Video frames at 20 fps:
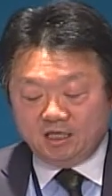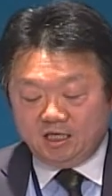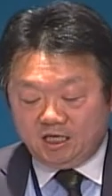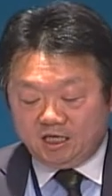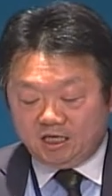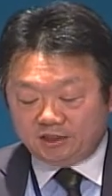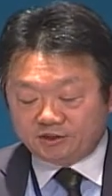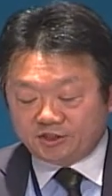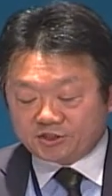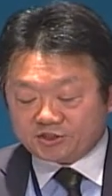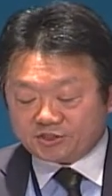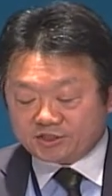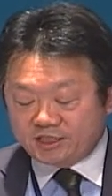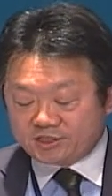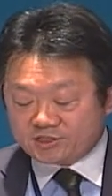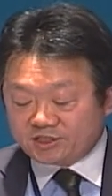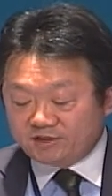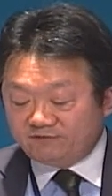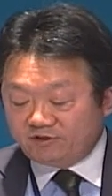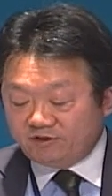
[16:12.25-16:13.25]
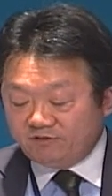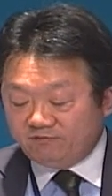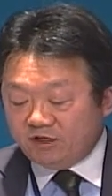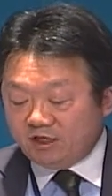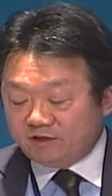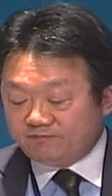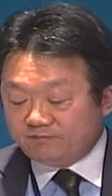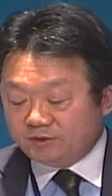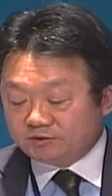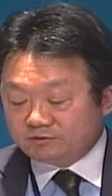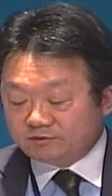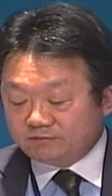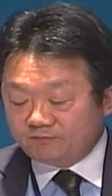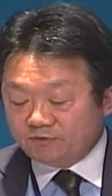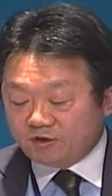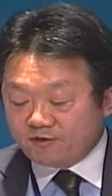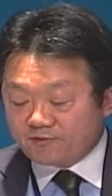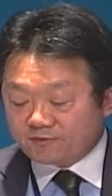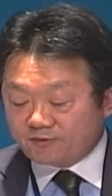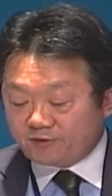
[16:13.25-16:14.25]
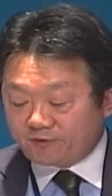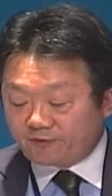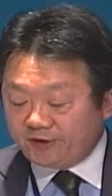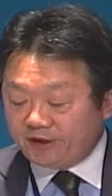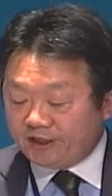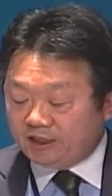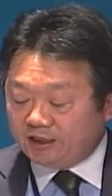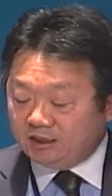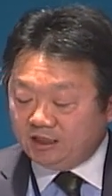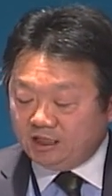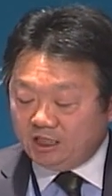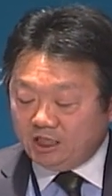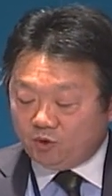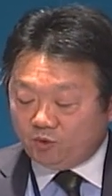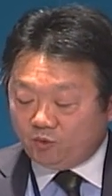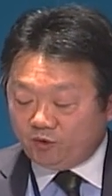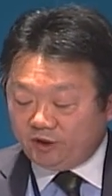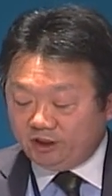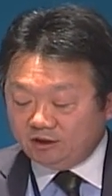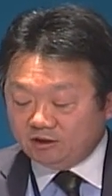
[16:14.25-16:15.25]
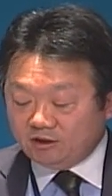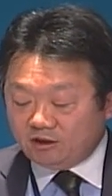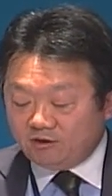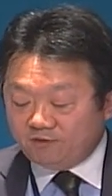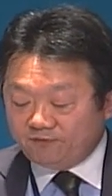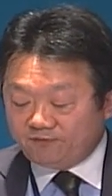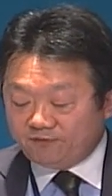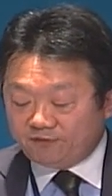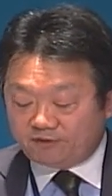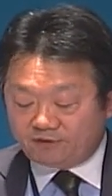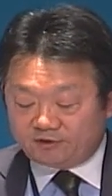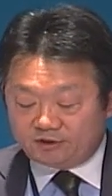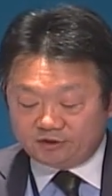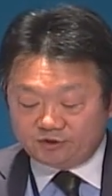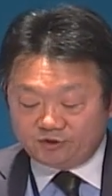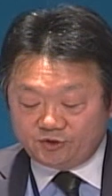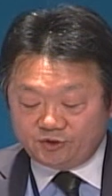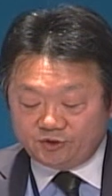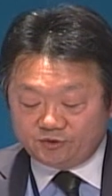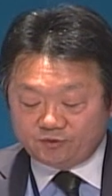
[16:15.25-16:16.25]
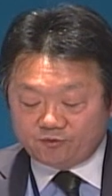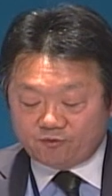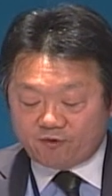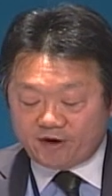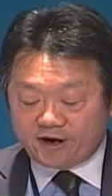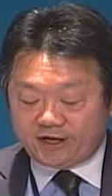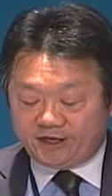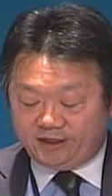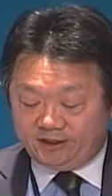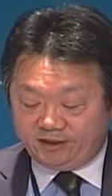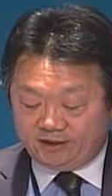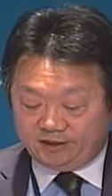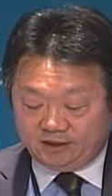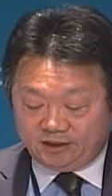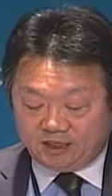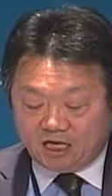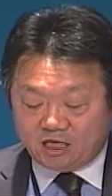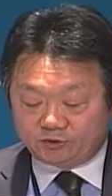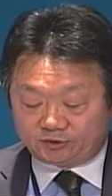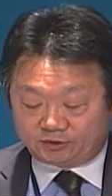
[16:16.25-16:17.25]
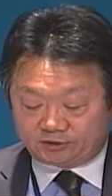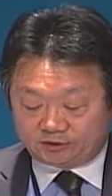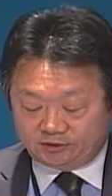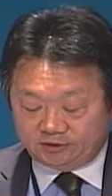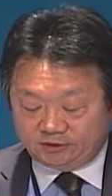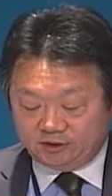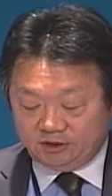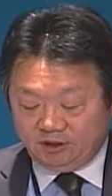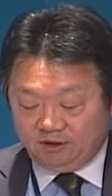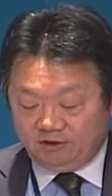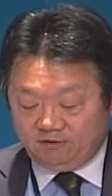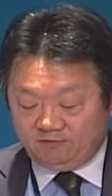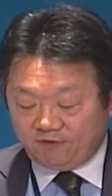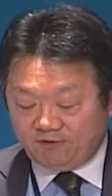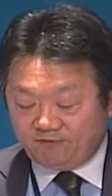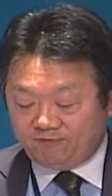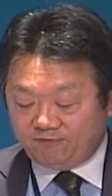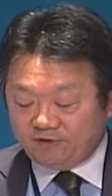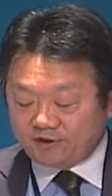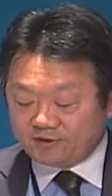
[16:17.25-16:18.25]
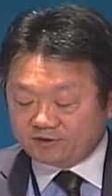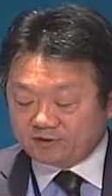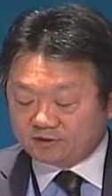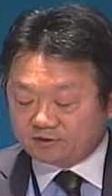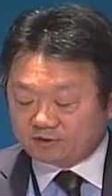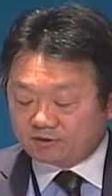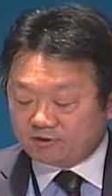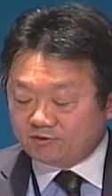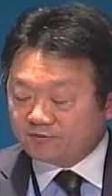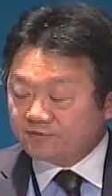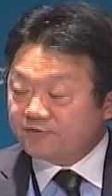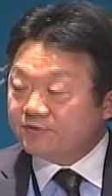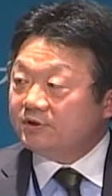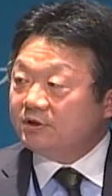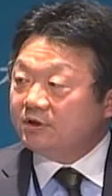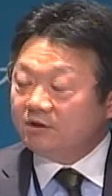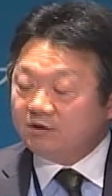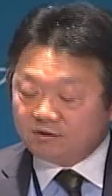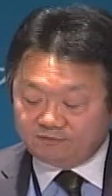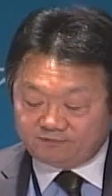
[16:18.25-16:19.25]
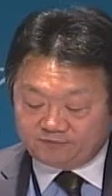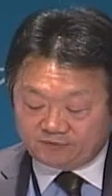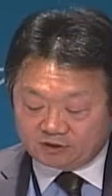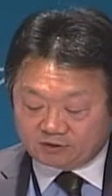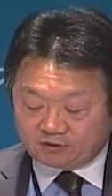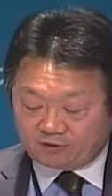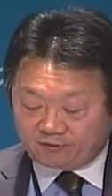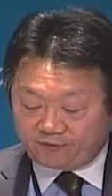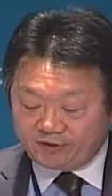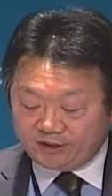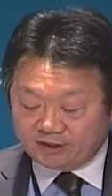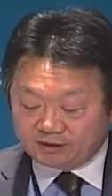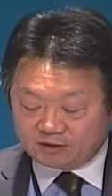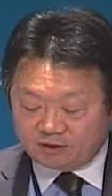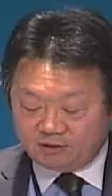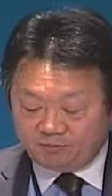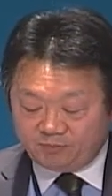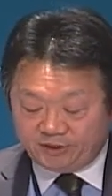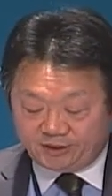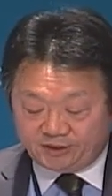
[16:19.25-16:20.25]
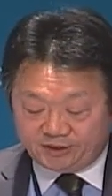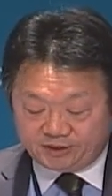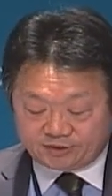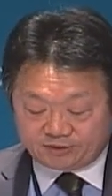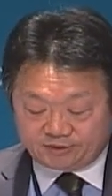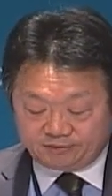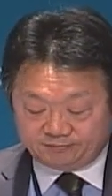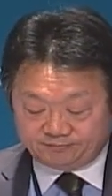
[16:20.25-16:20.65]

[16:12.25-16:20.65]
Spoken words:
An extensive development of North Korea will offer a new way out for further growth of the Korean companies.